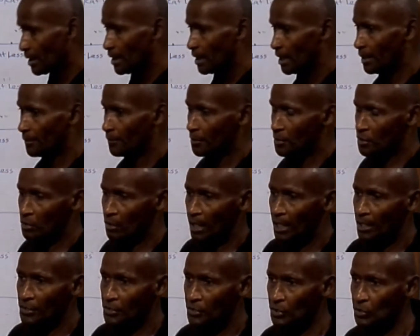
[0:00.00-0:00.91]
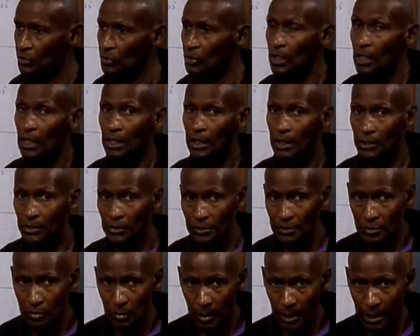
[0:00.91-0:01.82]
If you're trying to
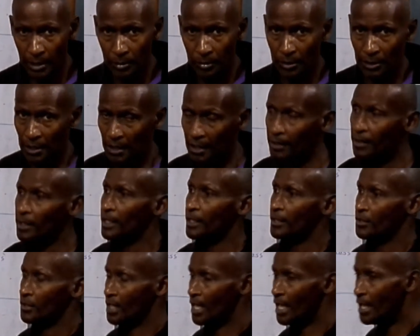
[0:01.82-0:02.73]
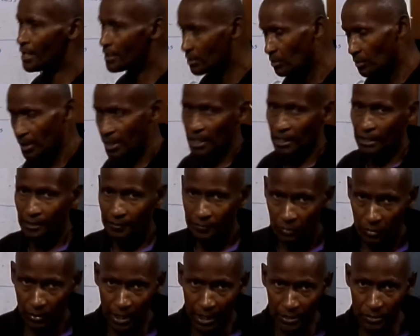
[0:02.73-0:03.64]
lose weight, we're going to change the way you lift
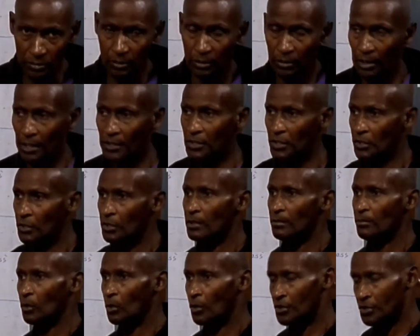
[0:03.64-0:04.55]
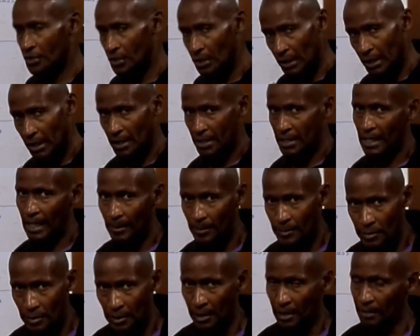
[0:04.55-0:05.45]
weights. We're going to do more circuit type
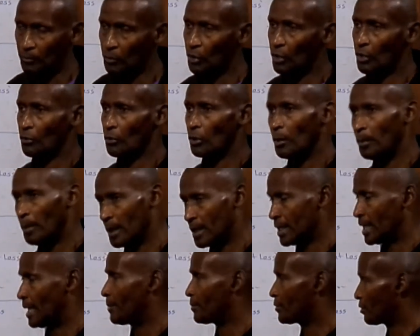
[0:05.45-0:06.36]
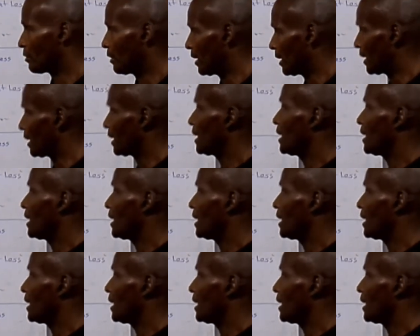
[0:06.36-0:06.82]
training, more aerobic type training.